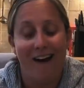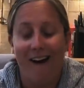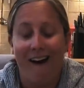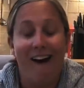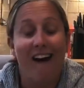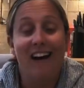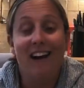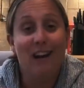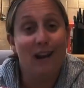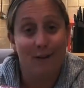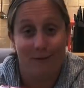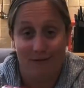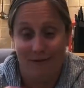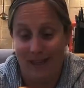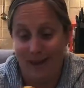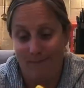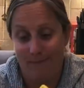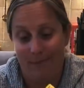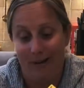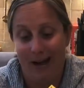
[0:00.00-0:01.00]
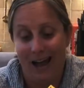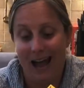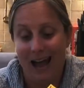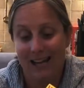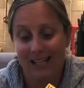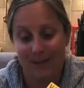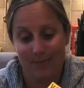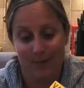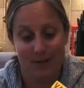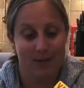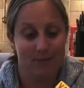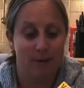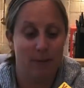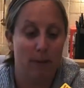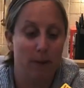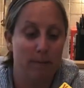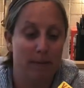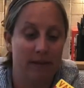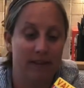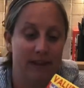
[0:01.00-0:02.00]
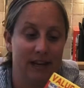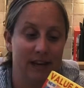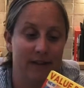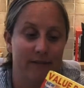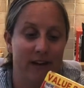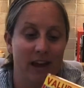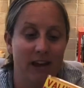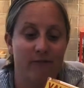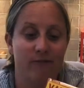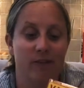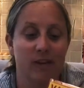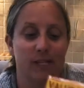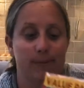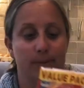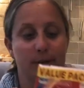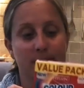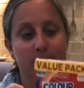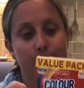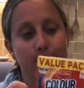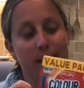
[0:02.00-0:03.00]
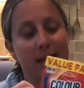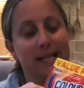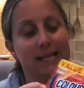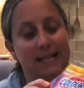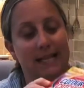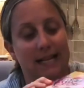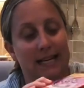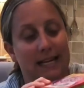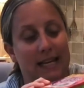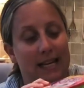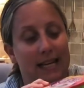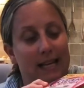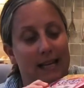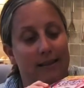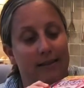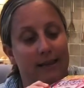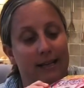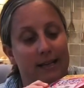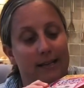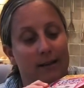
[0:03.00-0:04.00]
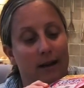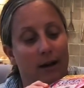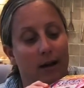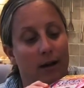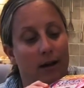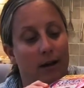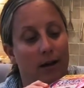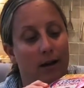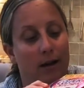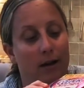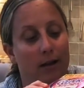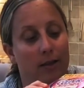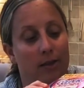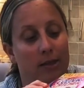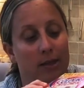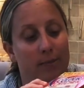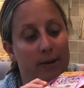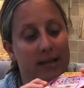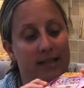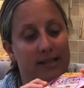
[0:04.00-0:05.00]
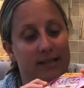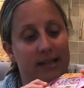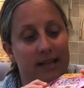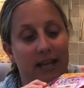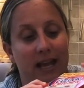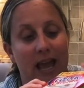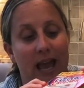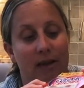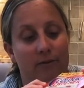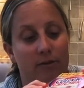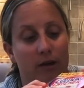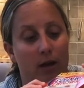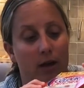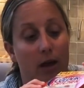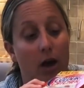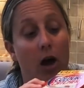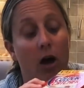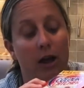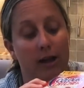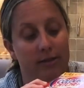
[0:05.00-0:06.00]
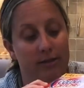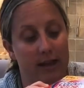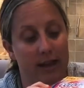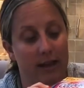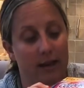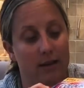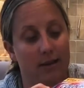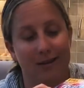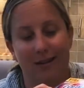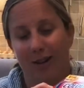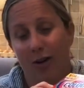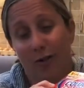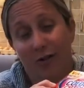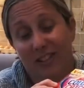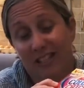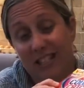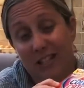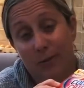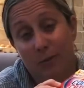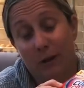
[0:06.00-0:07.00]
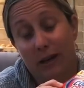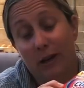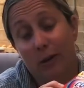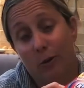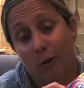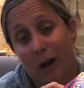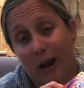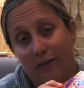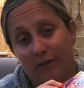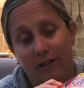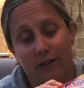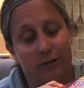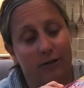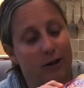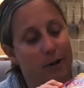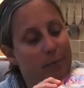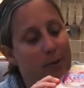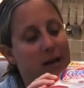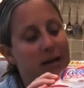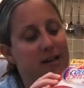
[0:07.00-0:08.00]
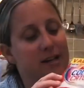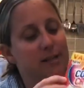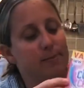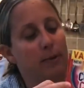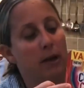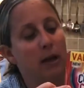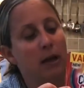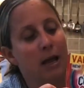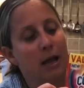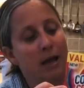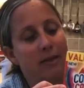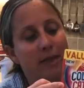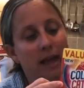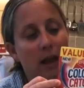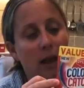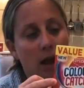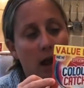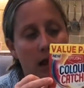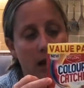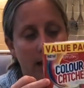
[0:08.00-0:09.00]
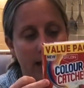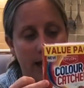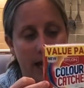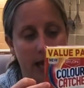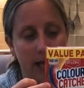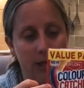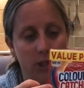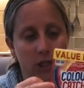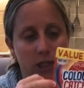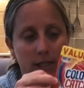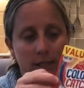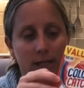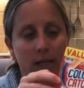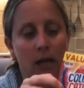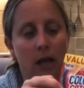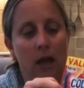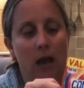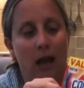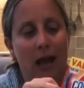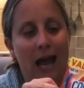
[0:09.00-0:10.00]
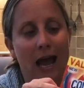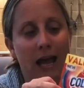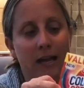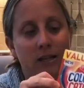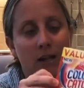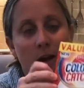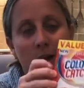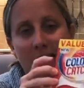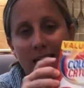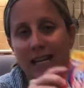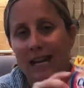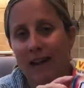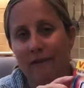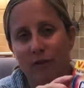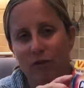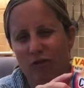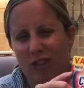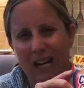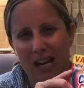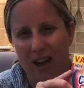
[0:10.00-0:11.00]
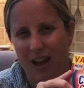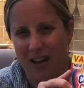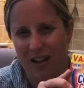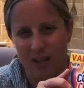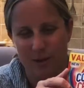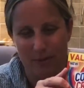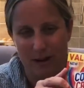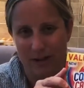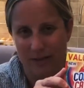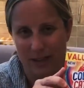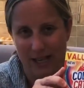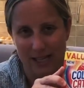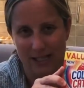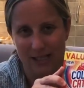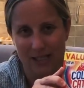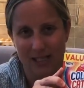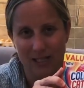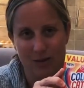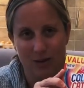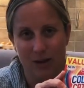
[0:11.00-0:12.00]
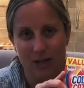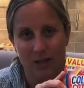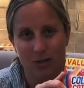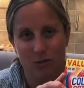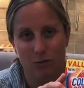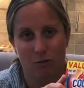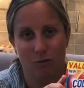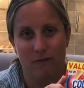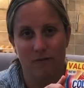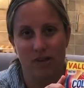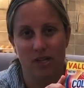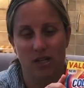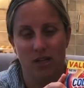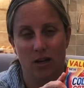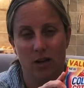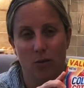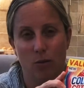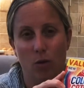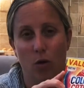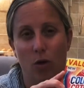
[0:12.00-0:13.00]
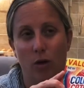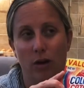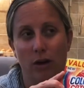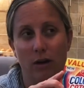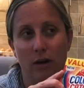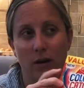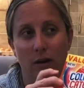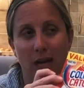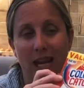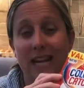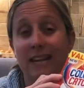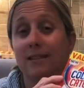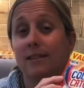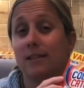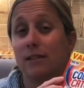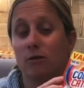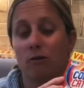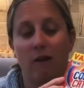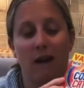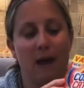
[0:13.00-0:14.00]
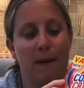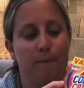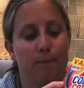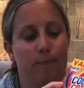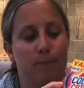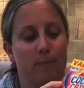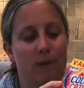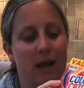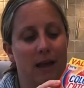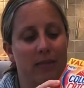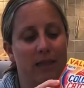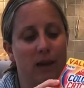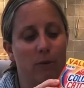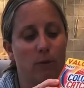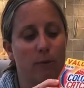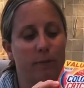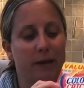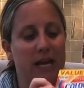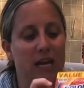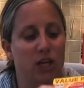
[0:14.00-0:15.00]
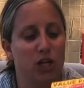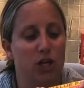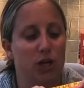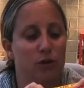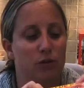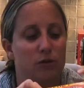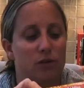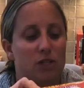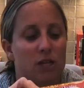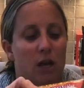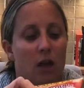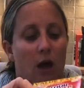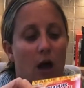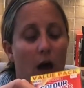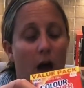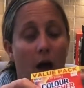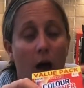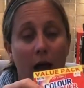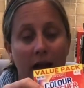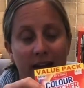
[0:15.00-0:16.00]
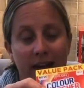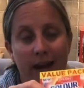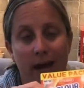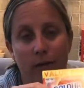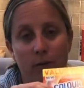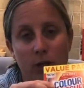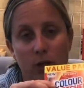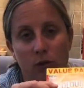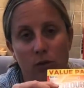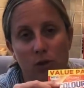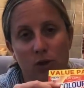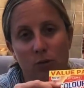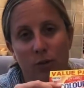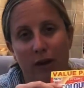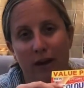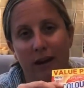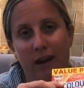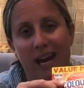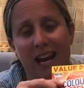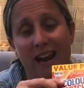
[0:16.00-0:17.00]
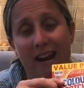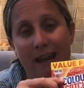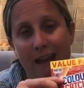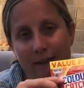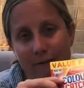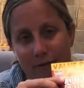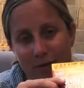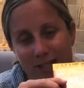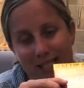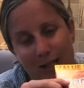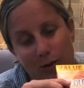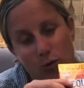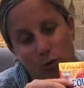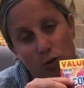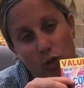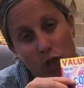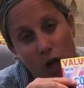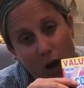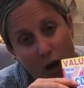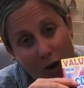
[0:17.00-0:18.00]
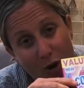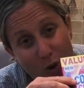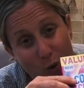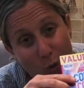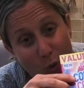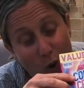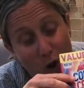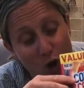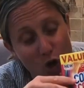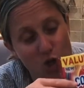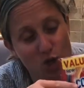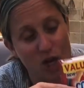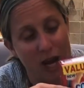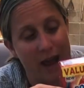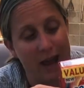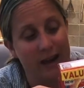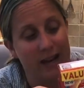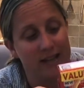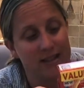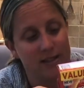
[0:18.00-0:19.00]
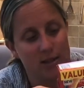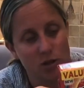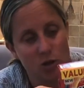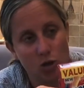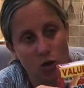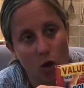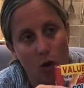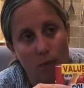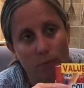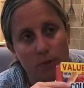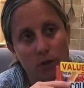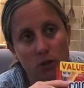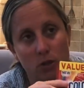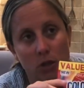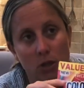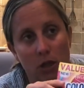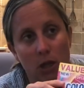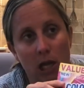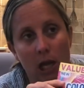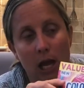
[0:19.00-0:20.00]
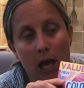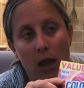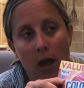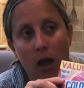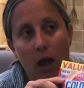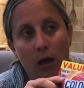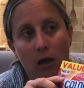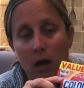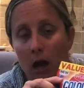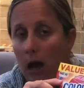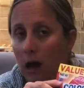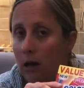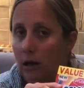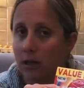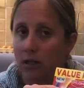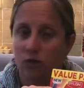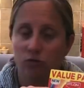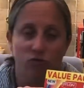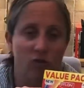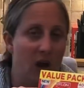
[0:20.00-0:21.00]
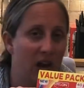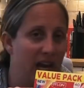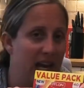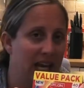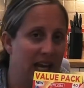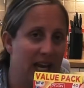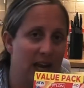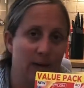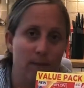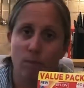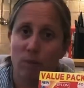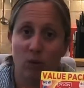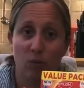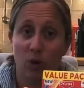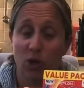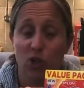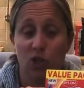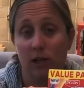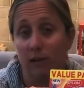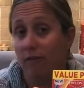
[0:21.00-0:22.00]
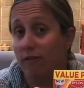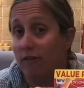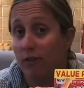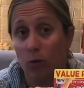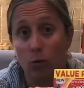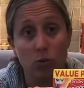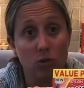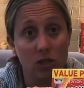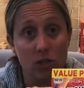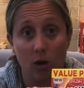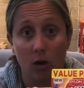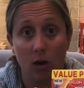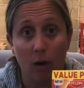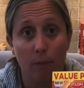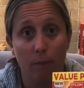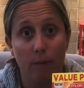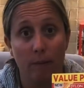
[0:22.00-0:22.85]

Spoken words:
I love them. I had to put them in my monthly favourites because basically these are the best thing ever, I think. Obviously we all have different opinions, but they're colour catchers. And I'd never really heard about these until I saw a video on Instagram and they were being used. I now use one in every single dark wash and it stopped colours running in my washing full stop.